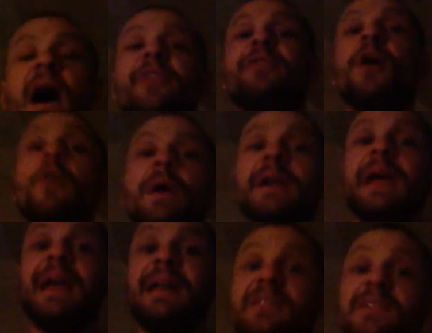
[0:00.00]
I'll throw in
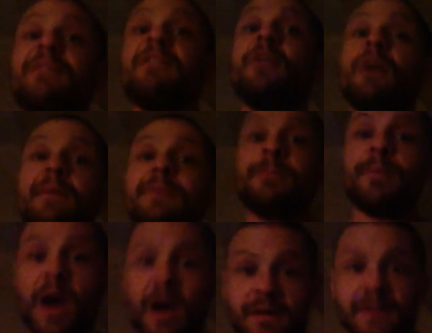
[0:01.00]
87 grams of
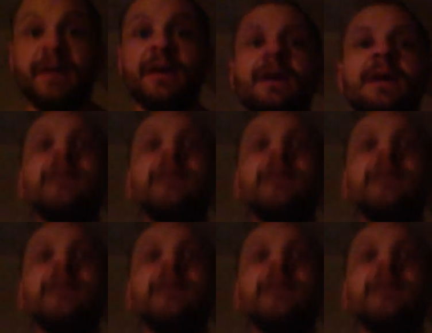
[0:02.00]
broccoli.